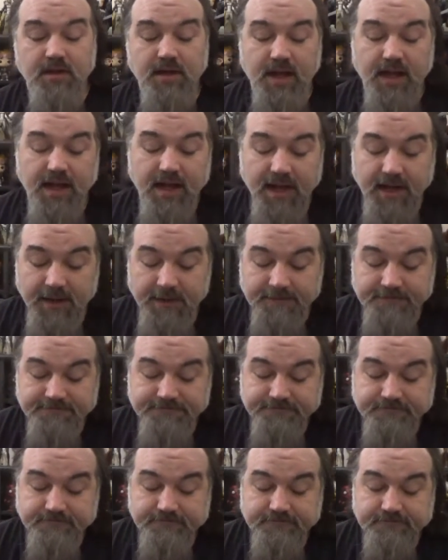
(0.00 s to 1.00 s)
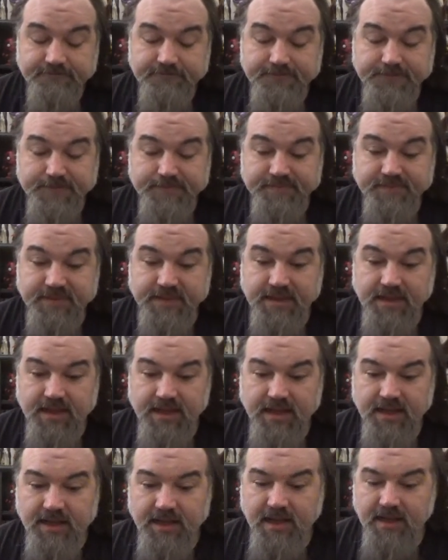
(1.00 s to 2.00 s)
I've
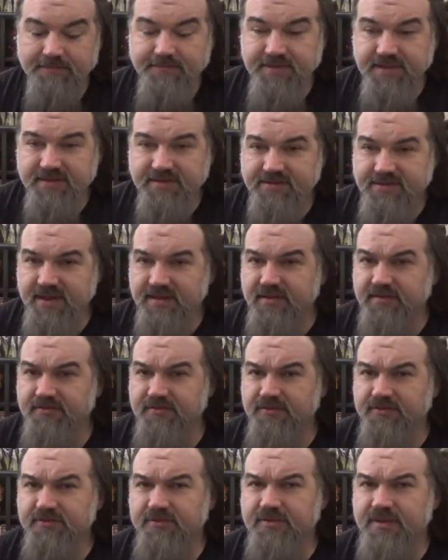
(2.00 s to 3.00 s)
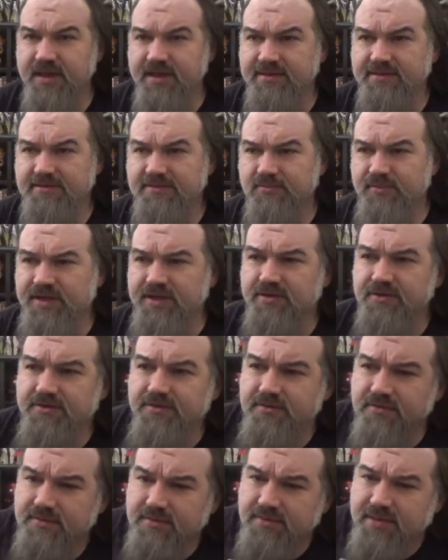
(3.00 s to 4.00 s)
been saying this for the last
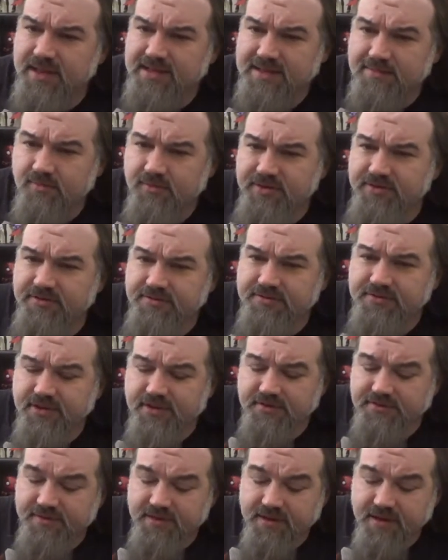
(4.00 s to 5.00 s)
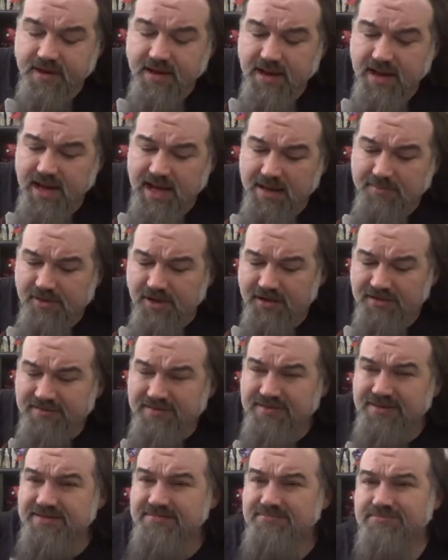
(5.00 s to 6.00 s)
couple weeks or so, that I'm
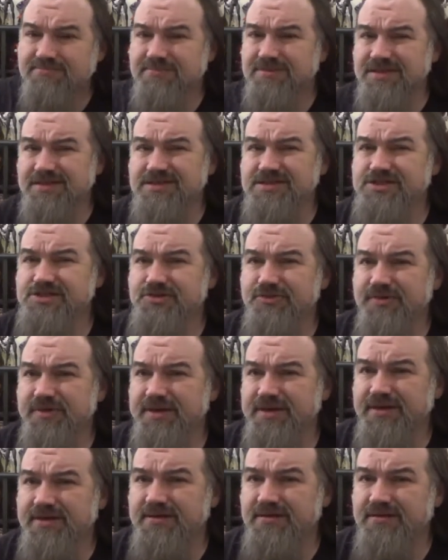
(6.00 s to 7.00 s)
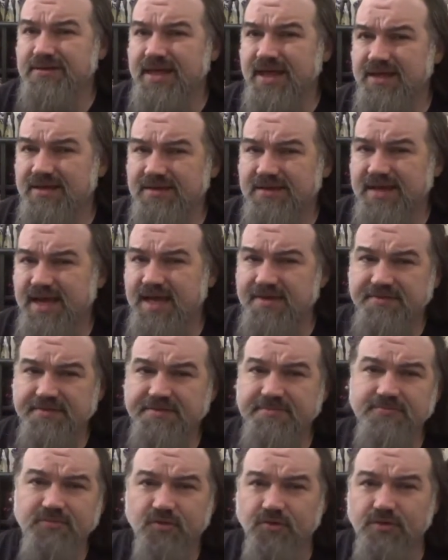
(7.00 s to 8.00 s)
honestly enjoying 10
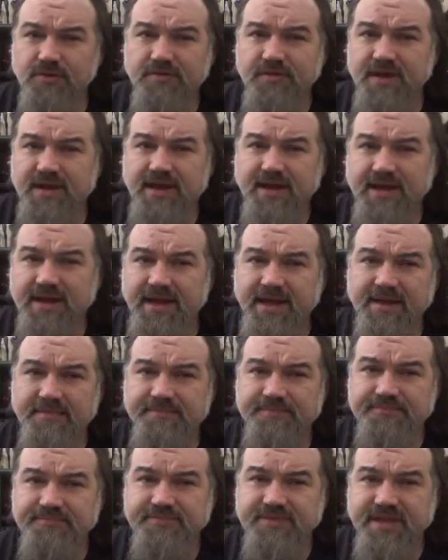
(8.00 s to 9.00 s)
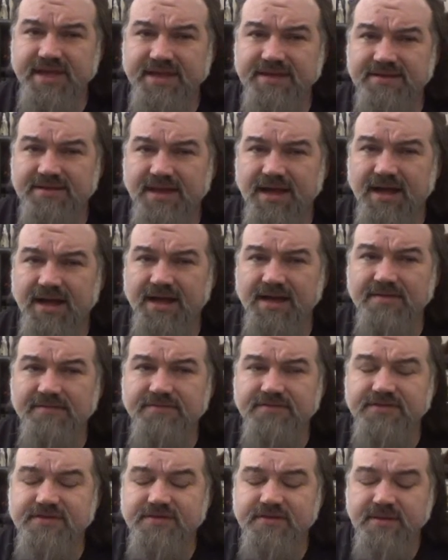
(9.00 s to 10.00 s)
deaths more than I am 10
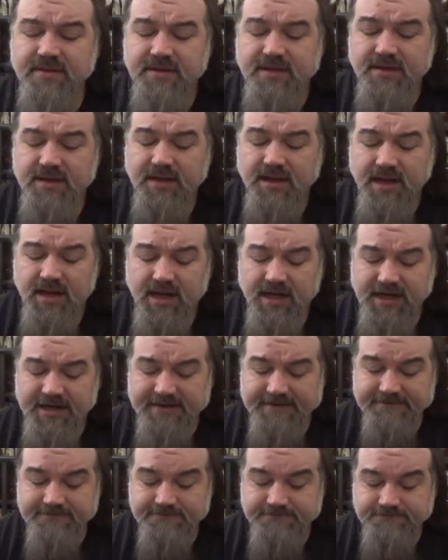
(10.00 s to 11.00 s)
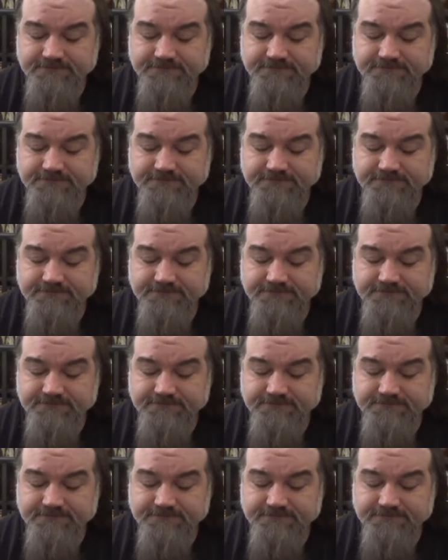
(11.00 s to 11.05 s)
lives. It